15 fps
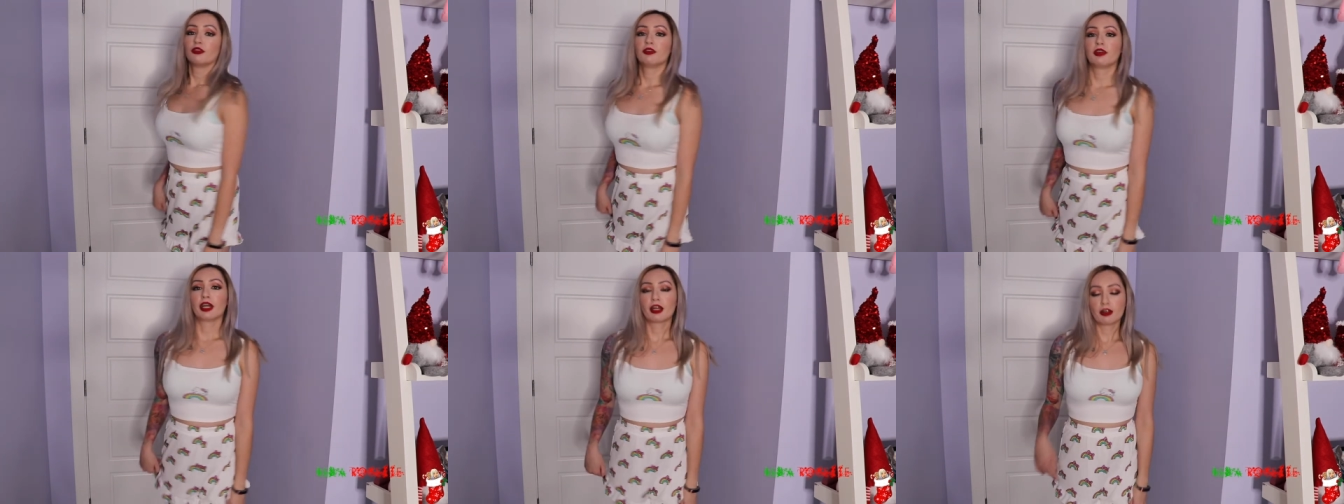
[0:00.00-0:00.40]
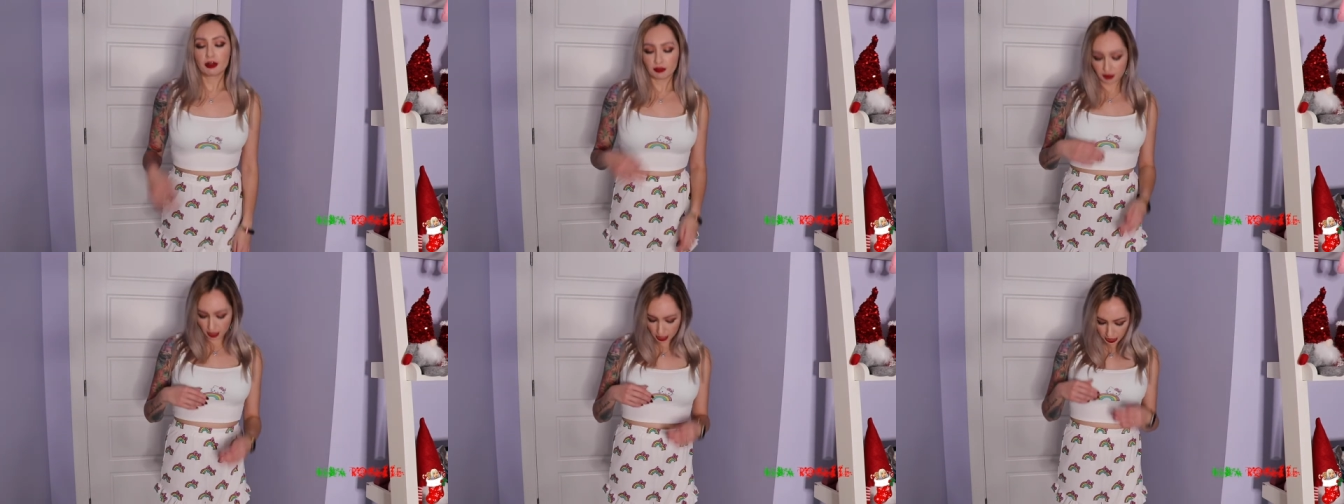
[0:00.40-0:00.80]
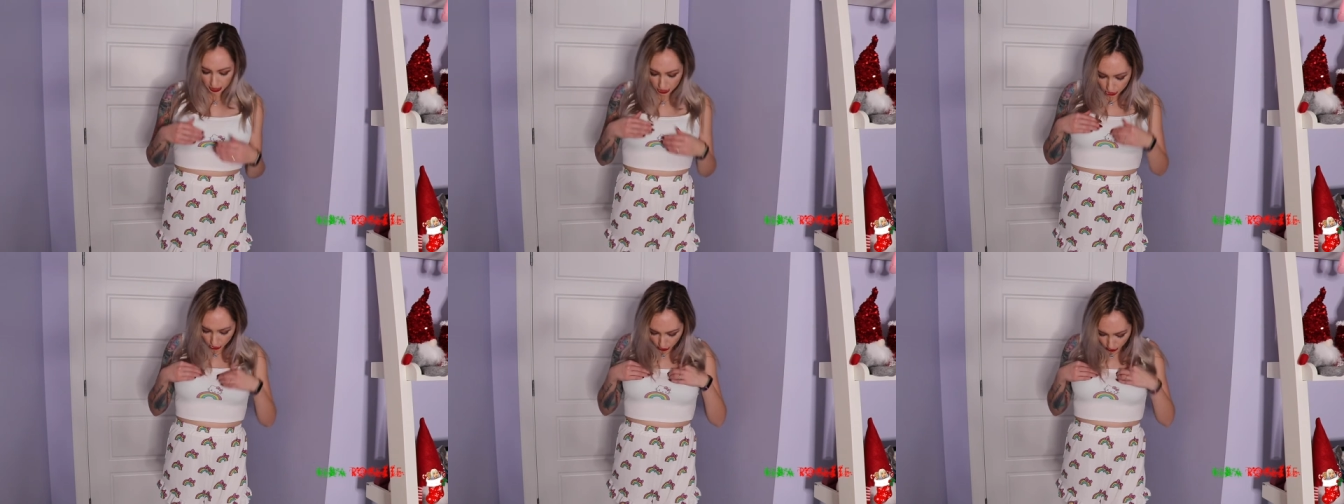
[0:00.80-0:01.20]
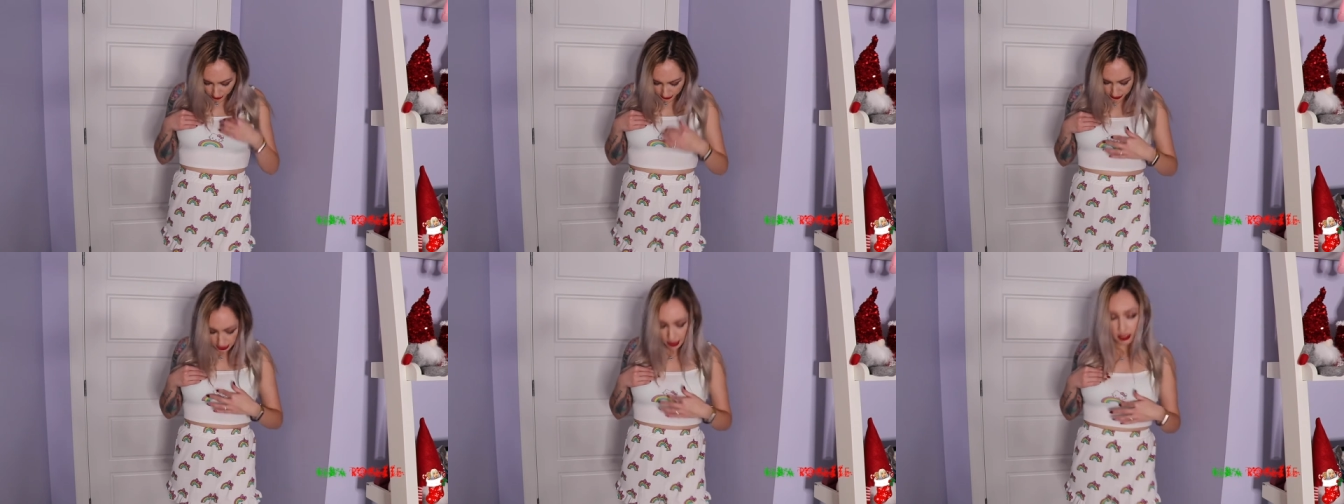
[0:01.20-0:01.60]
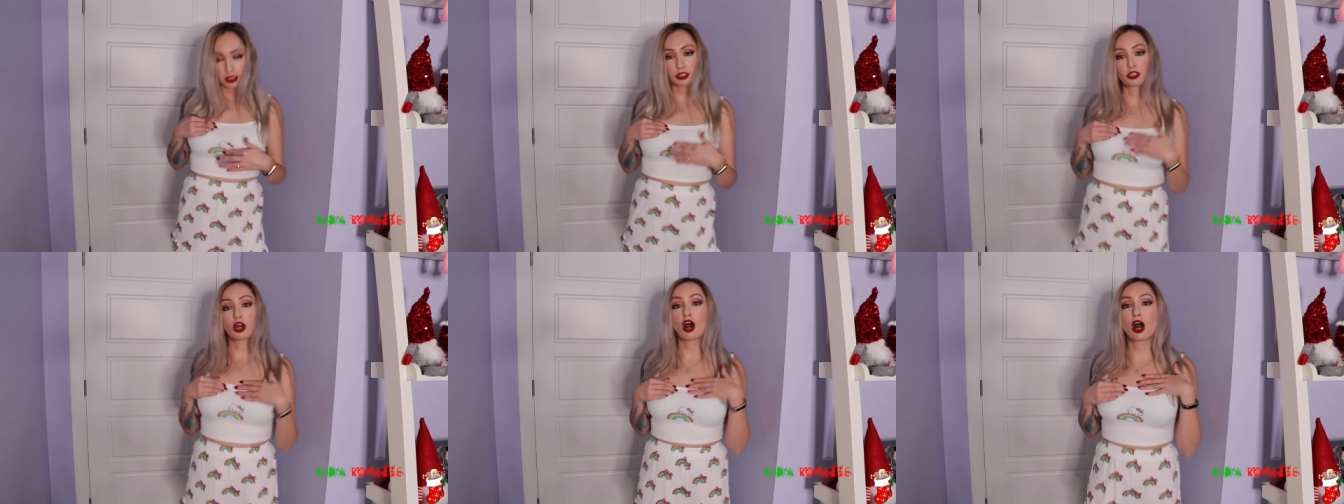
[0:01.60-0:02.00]
Very, very cute.
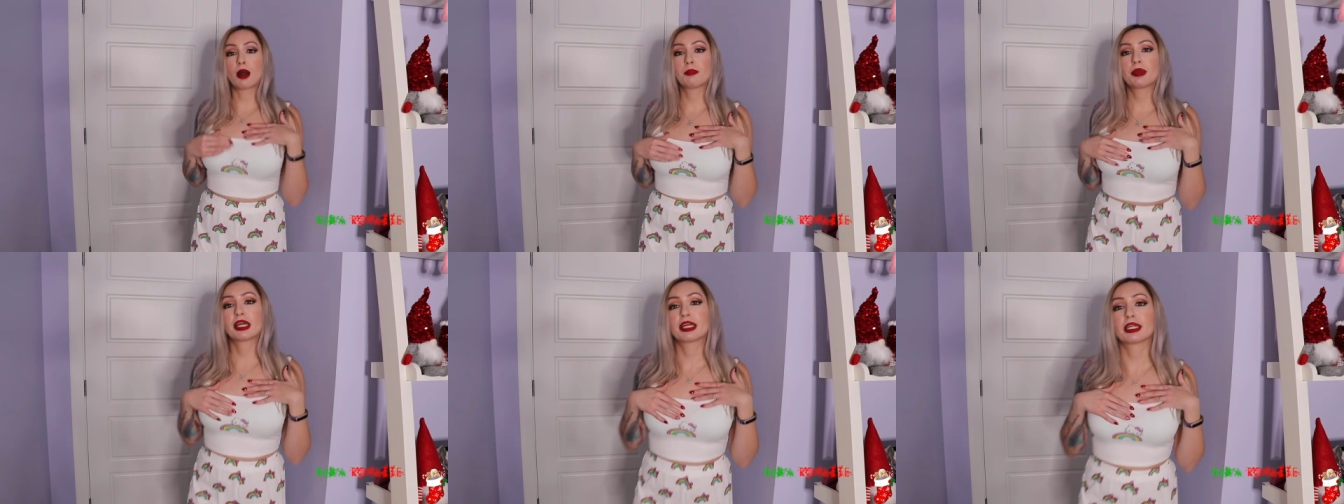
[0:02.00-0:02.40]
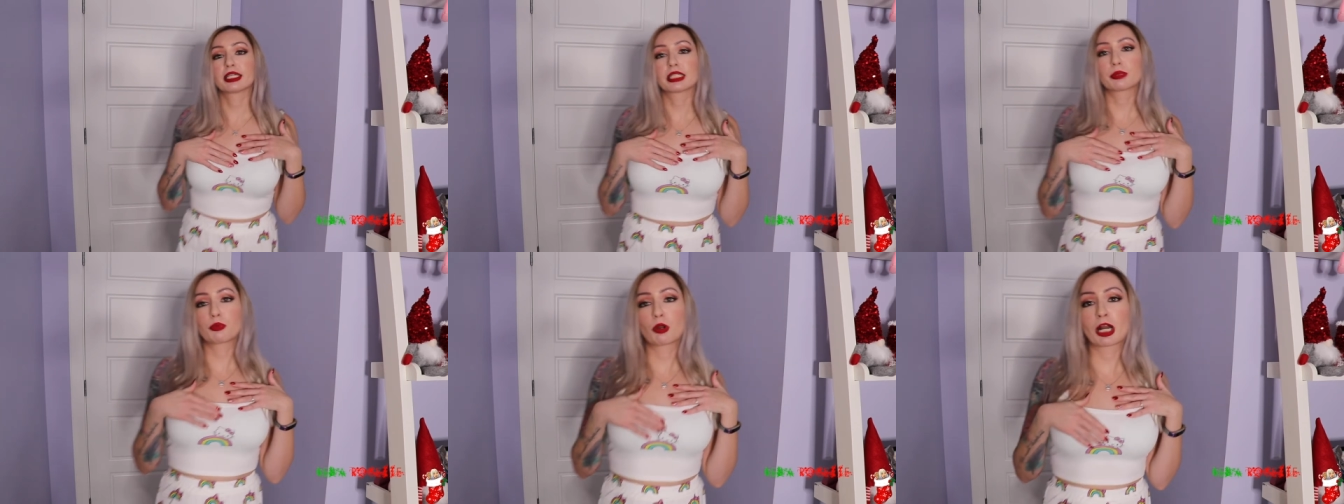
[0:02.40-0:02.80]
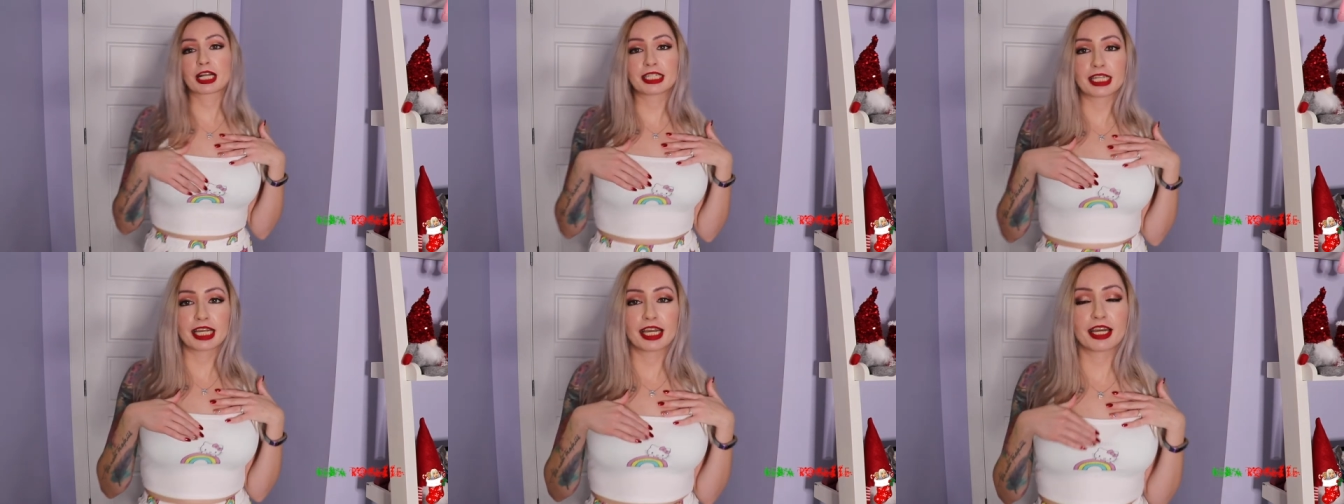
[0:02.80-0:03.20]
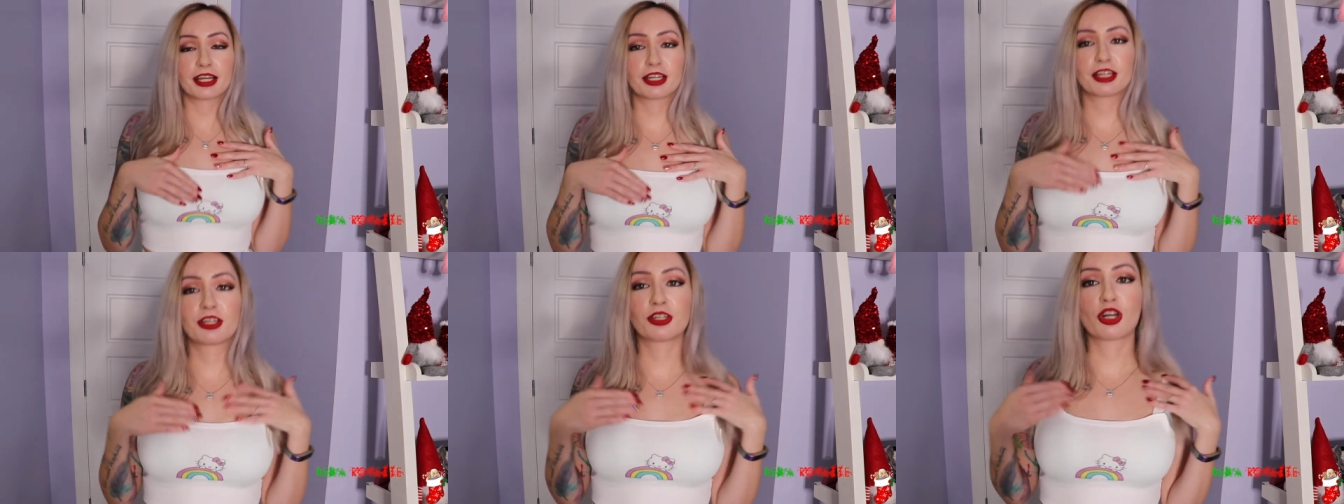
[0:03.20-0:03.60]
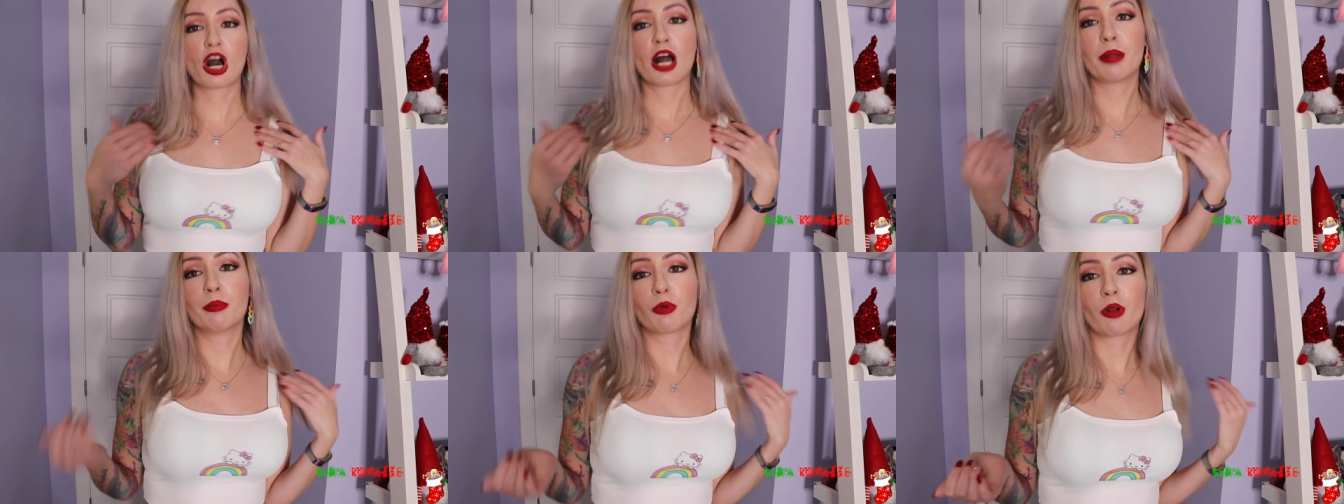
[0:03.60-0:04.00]
The top is printed,
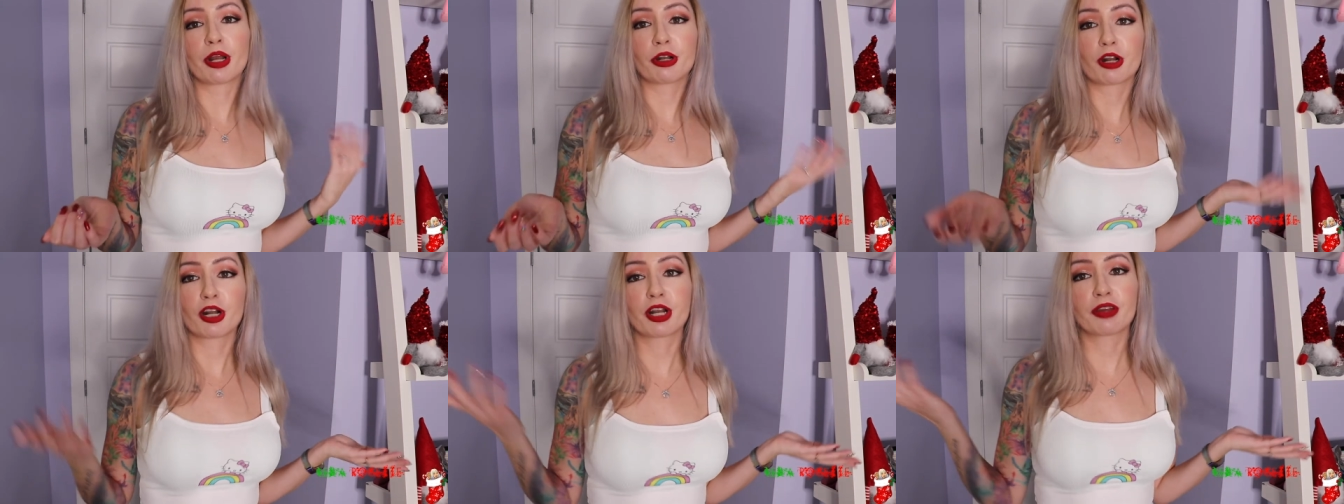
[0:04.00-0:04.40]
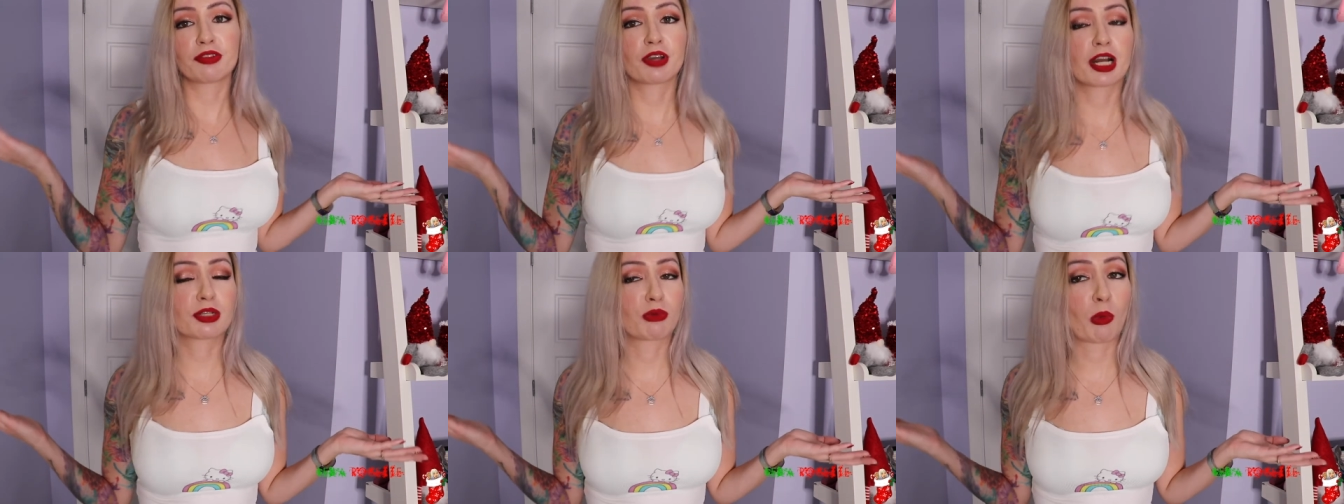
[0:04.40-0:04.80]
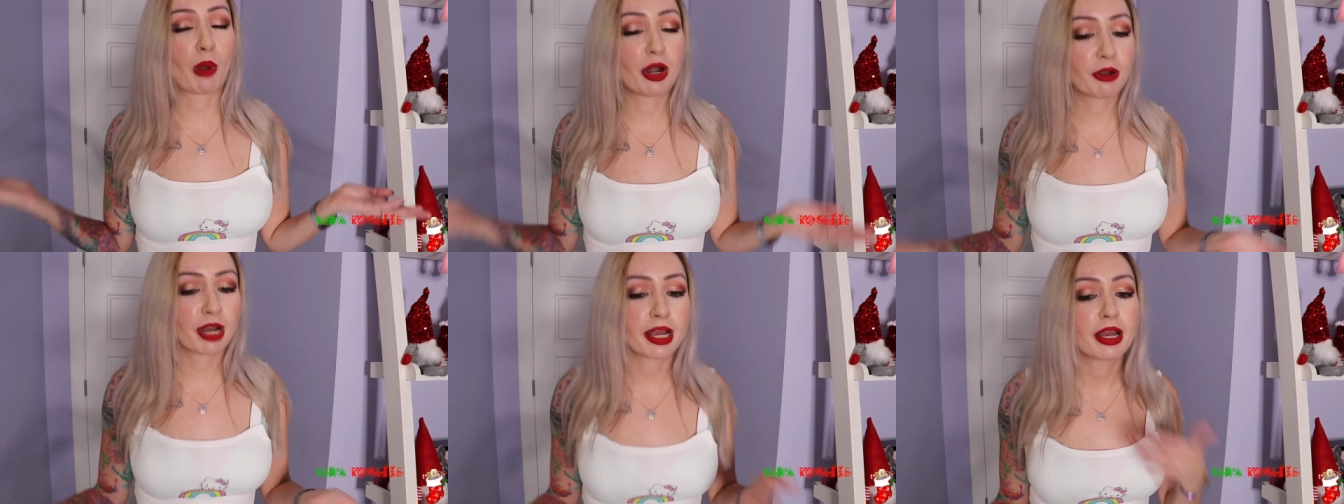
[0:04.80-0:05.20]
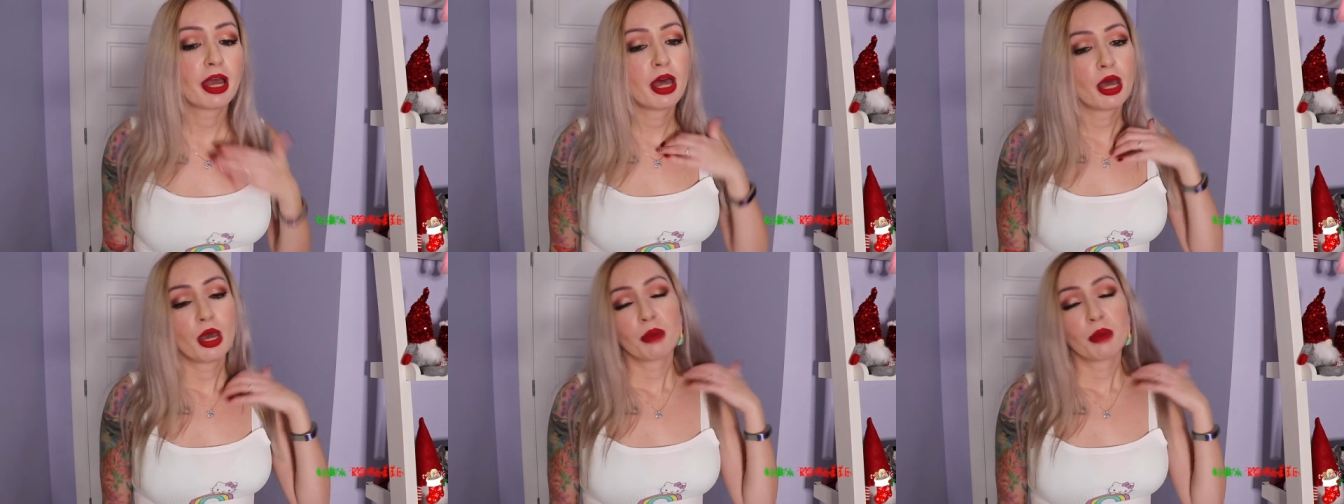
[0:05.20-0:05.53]
not embroidered, if you guys were wondering,